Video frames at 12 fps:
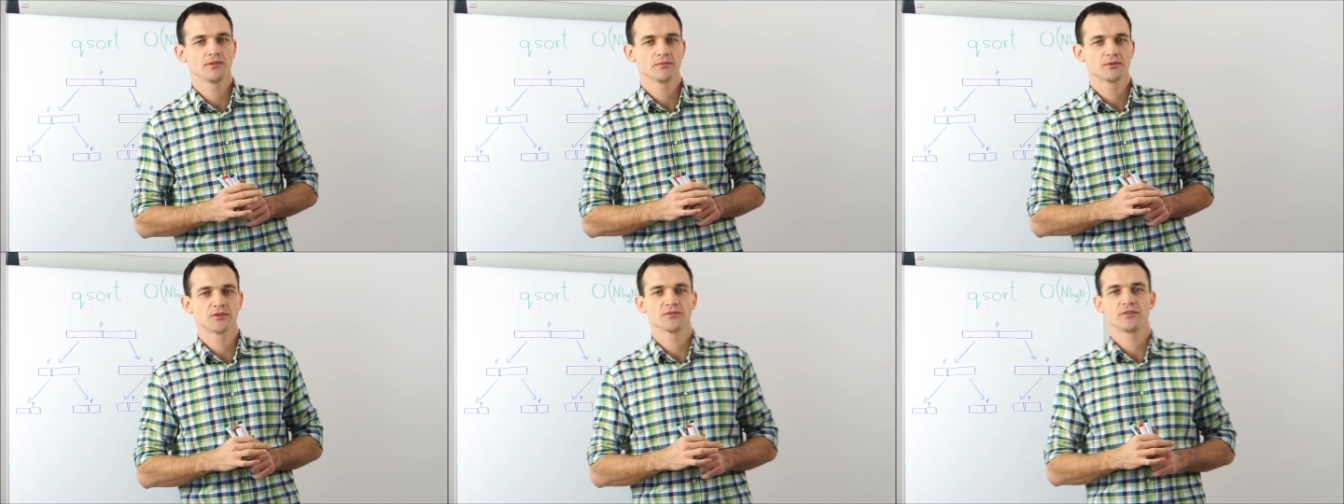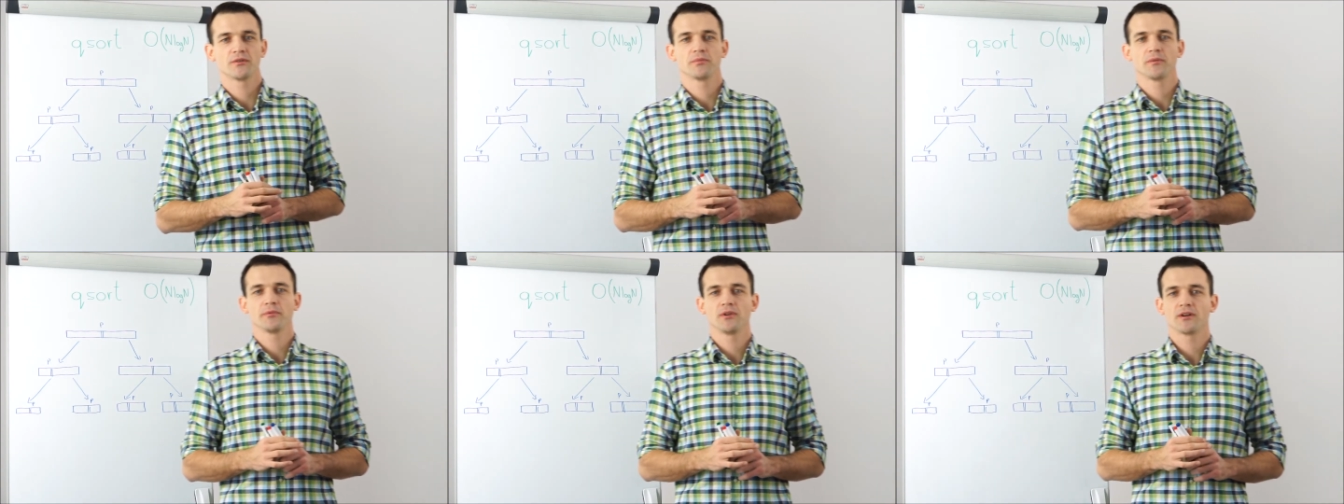which is a very
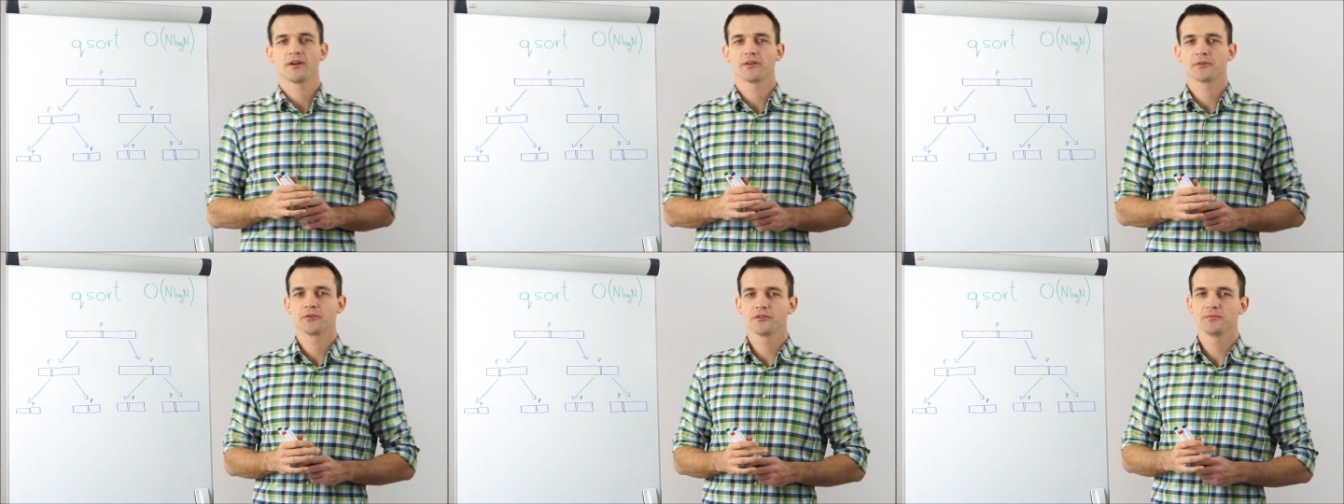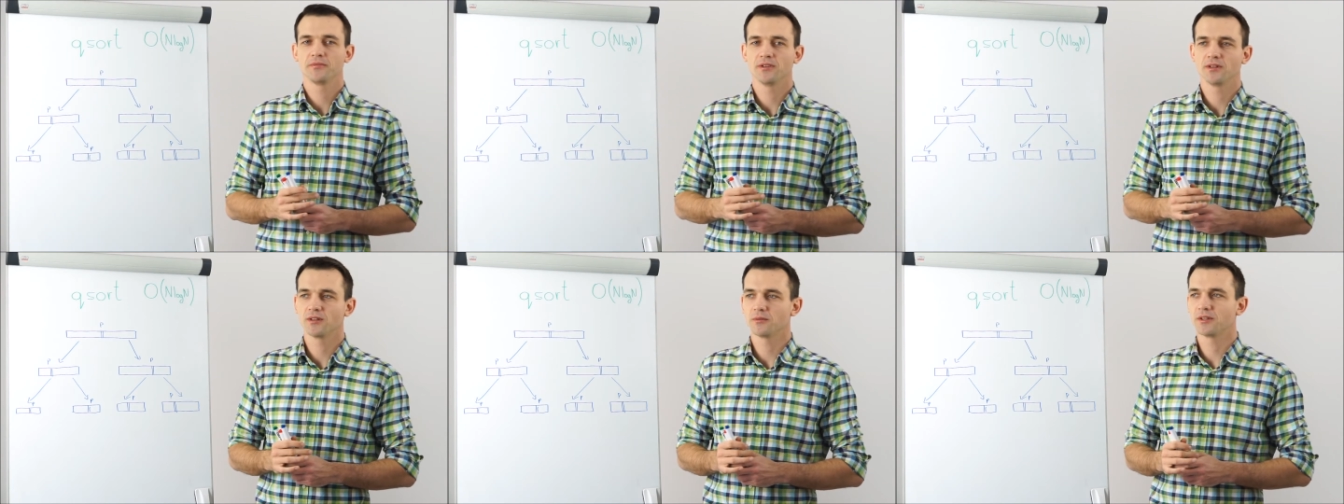popular algorithm
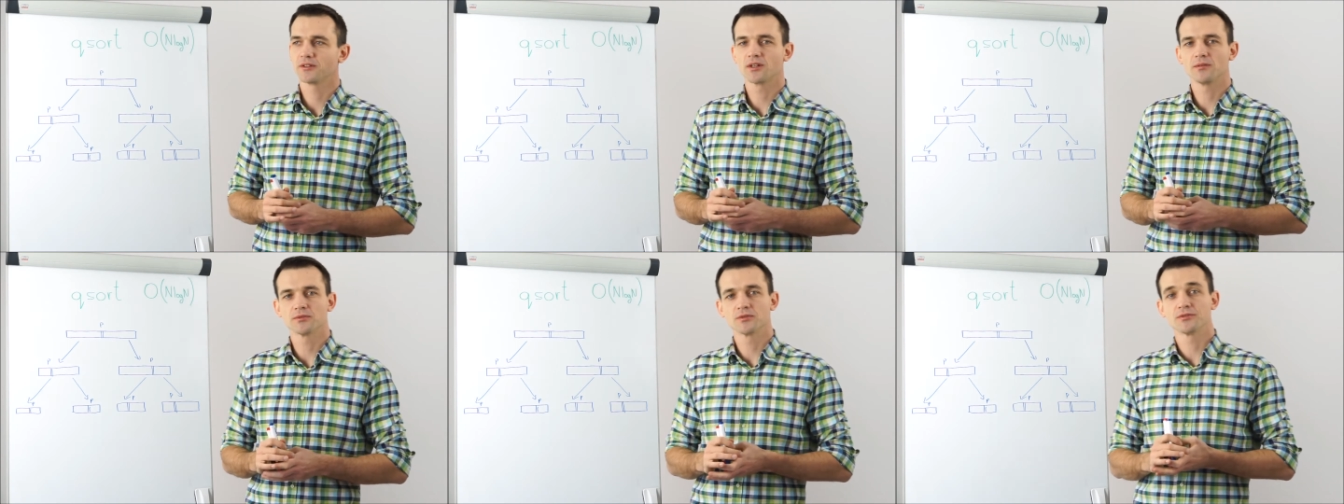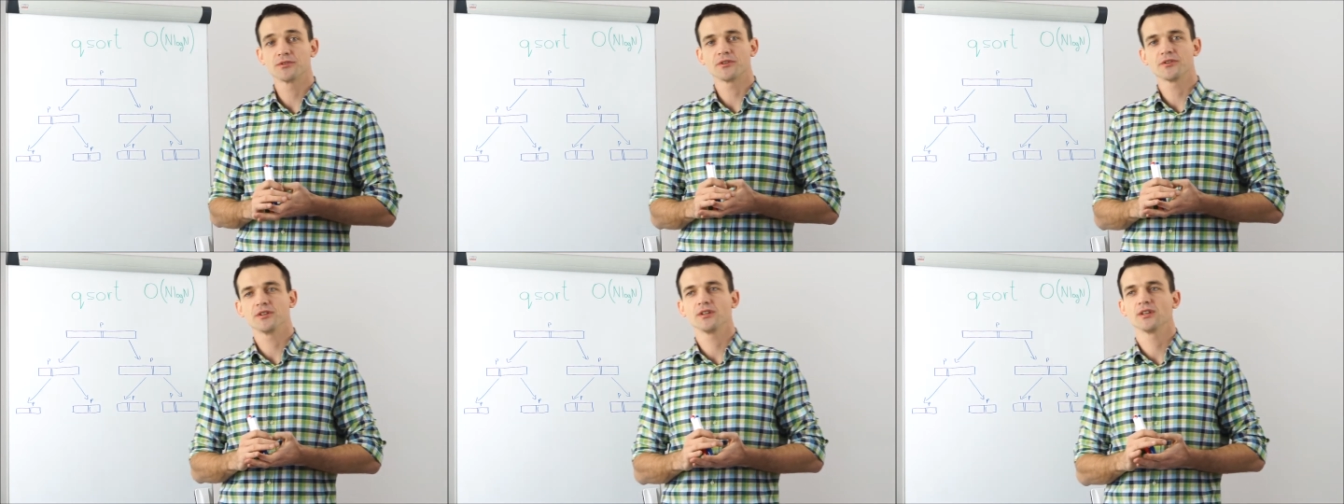when it comes to
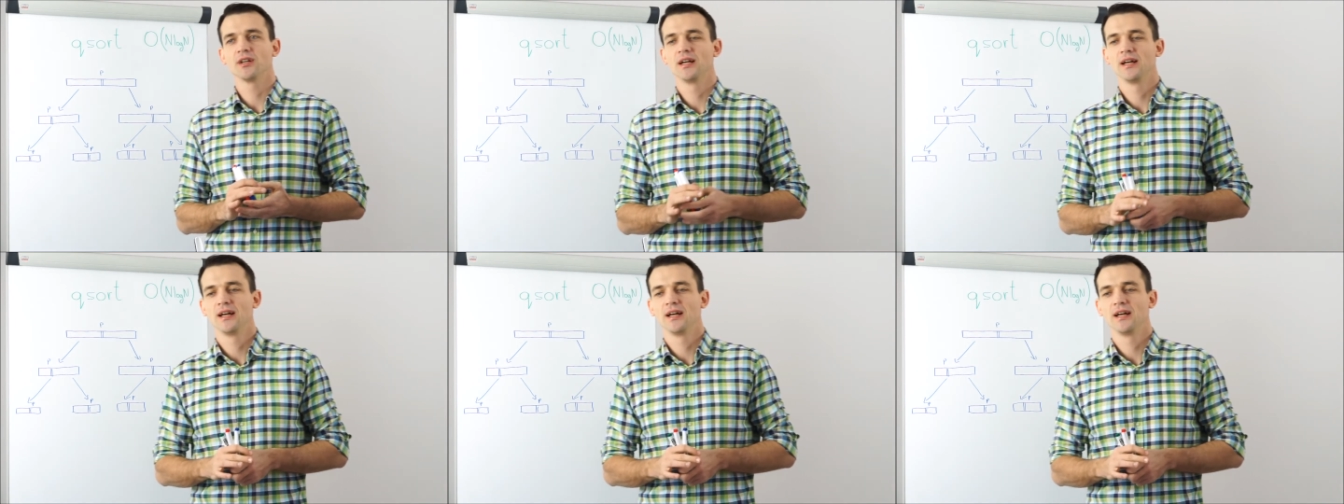sorting.